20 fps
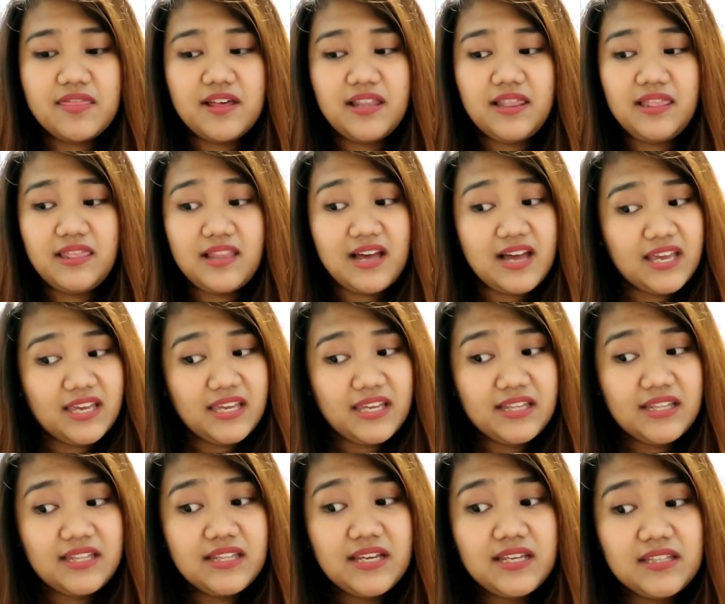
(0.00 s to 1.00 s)
the
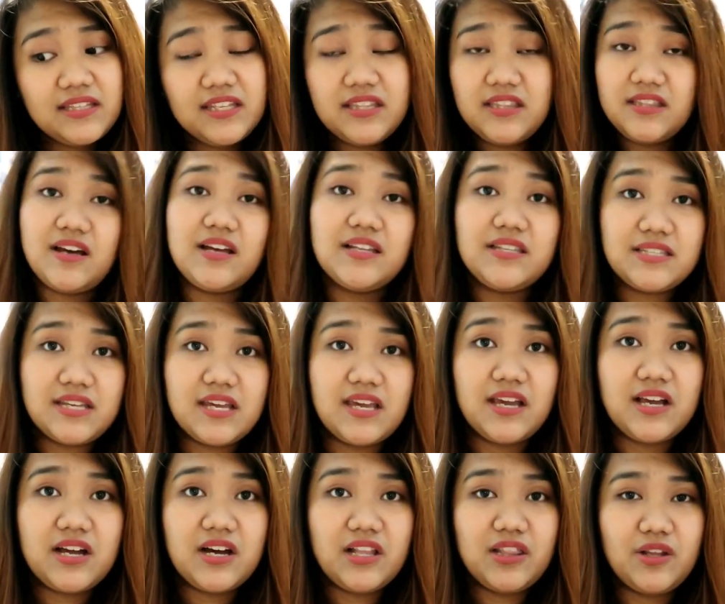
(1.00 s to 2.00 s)
line did not
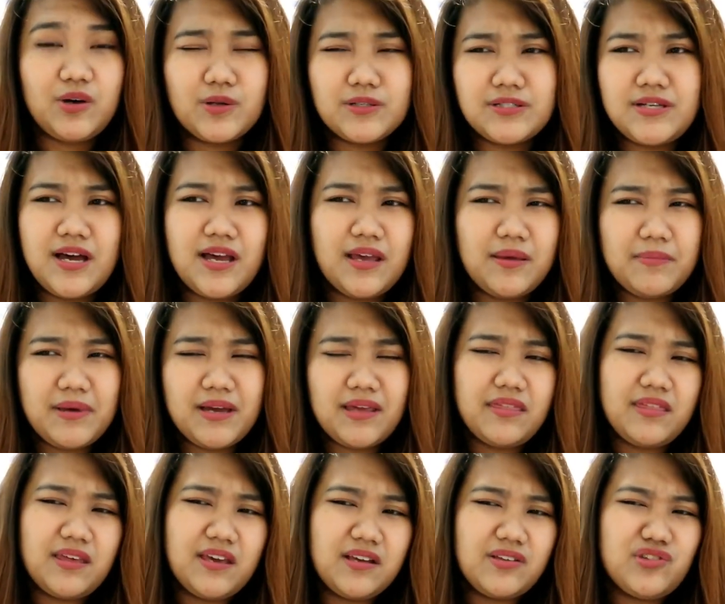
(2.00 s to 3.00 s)
take a long time. I
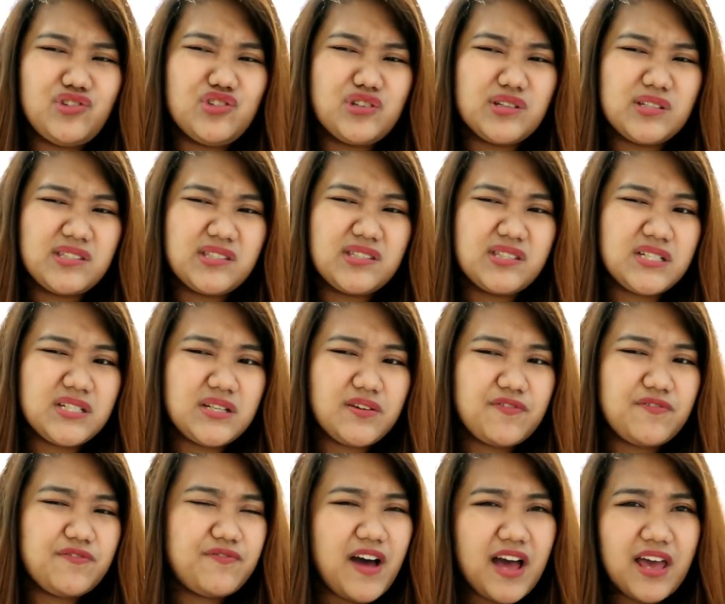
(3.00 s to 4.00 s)
think just
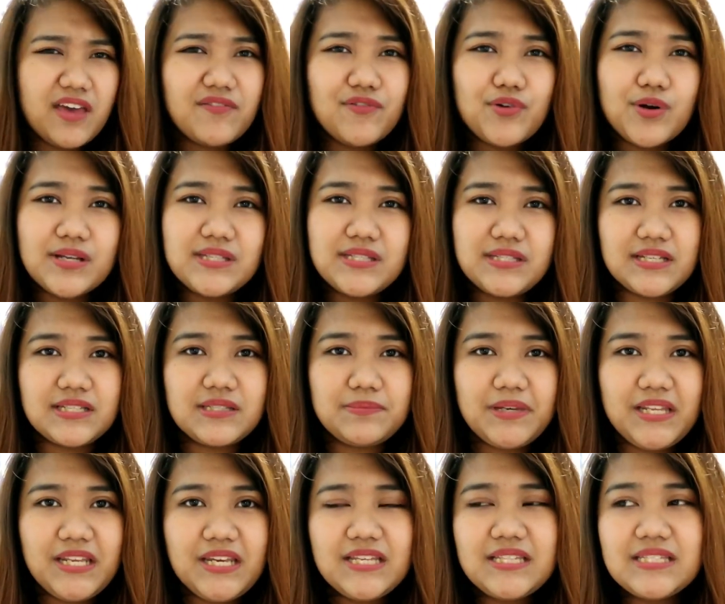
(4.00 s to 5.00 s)
five or six
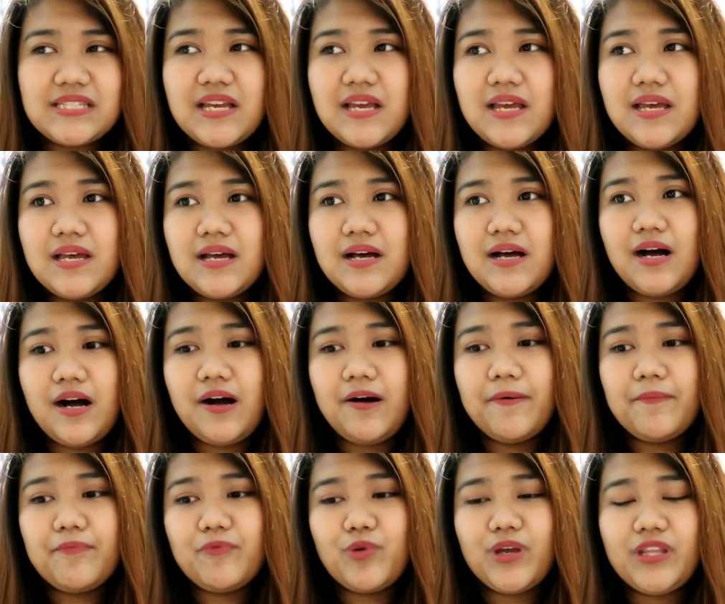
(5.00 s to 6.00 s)
minutes.
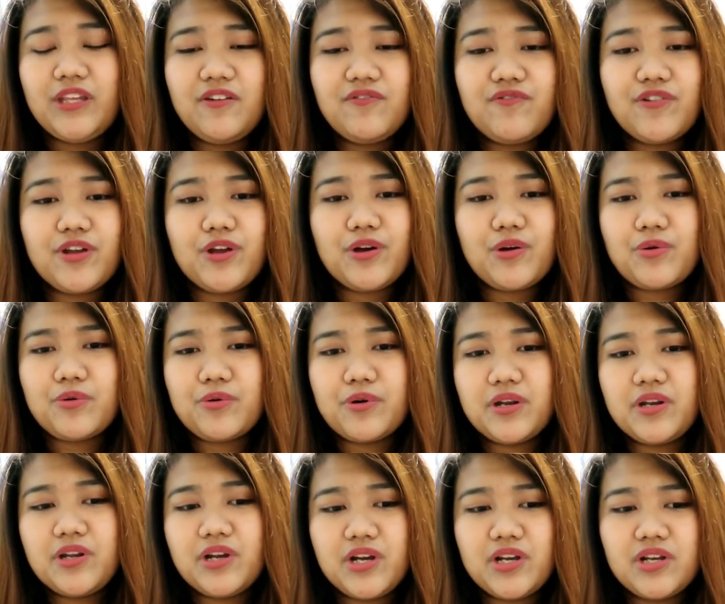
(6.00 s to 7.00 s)
Um, waiting for your
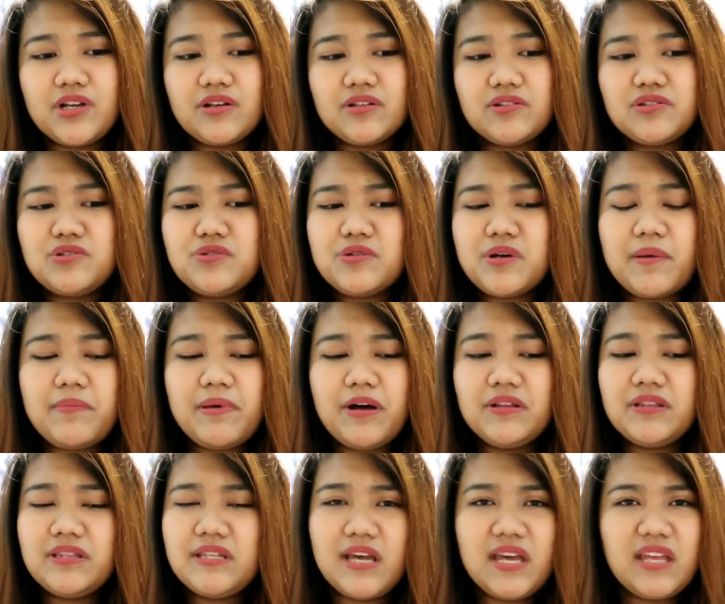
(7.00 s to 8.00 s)
order took
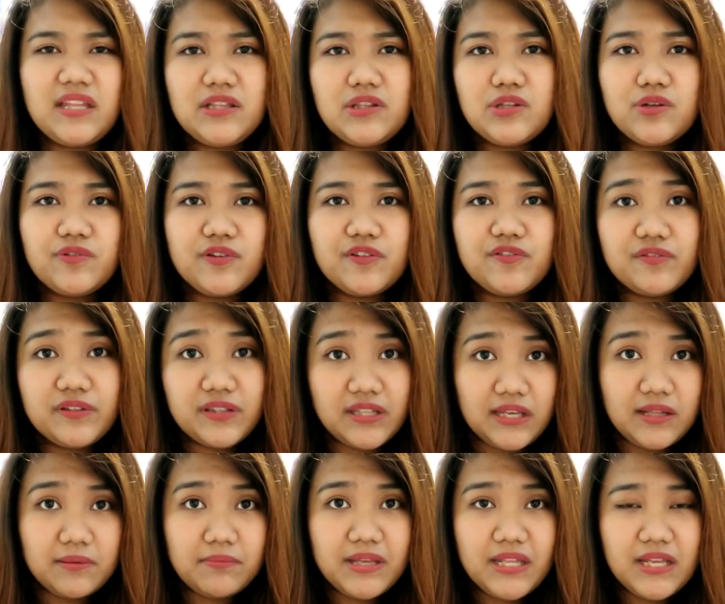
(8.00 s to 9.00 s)
about ten to
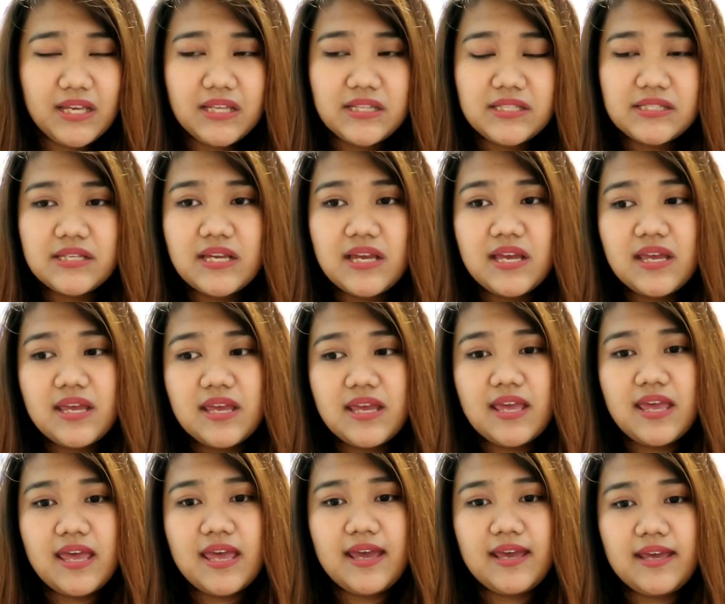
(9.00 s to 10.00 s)
fifteen minutes,
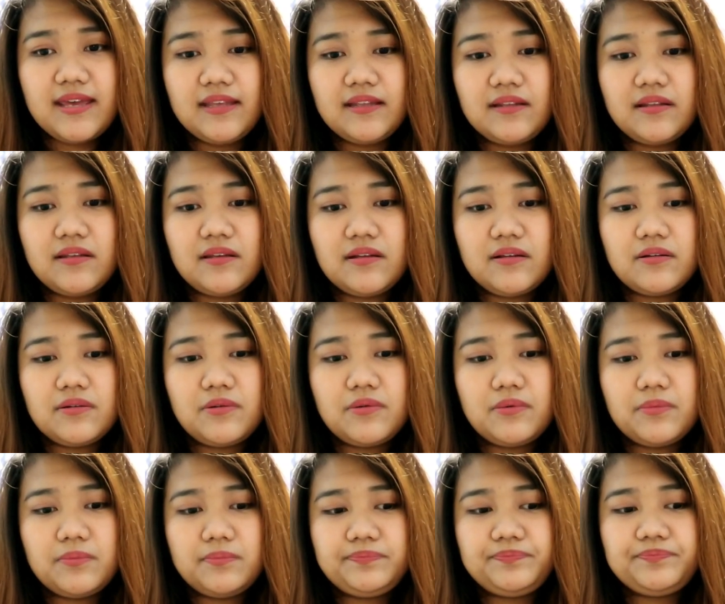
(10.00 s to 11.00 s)
and
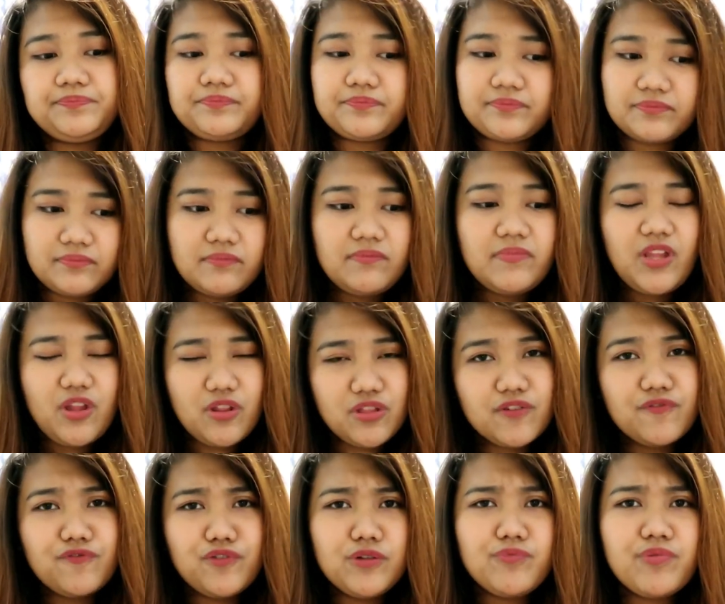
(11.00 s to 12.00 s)

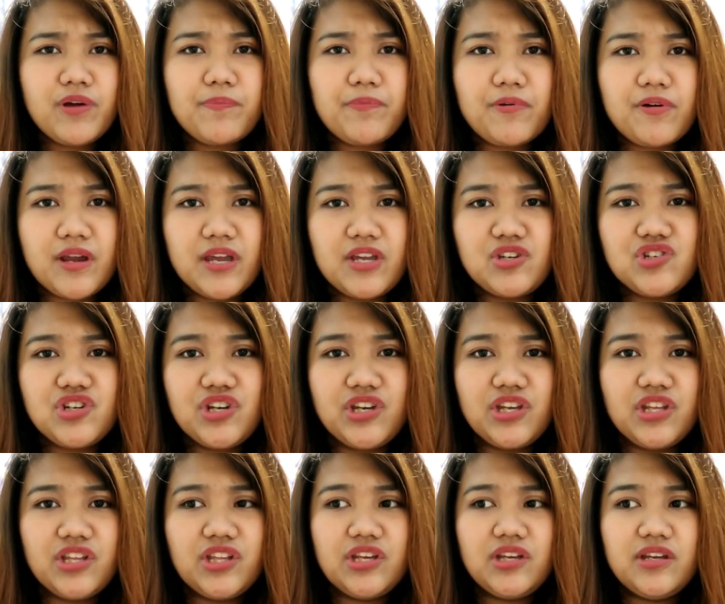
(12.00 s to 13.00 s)
the food
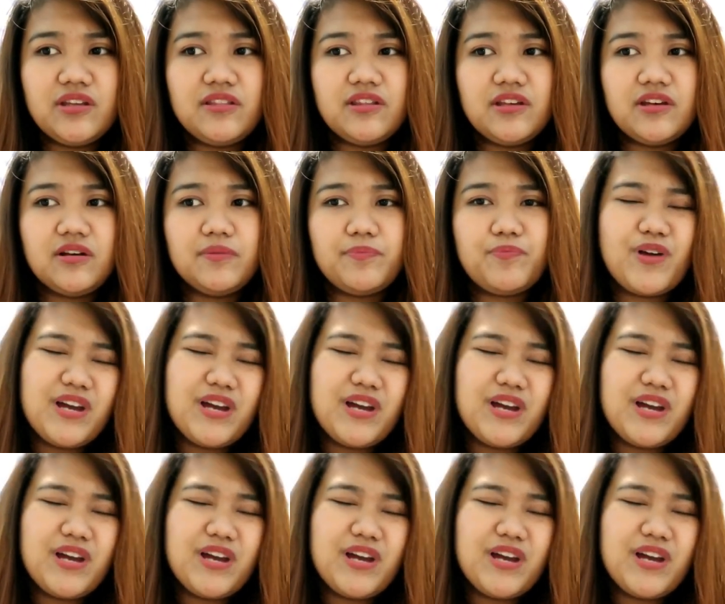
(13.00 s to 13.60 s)
preparation, the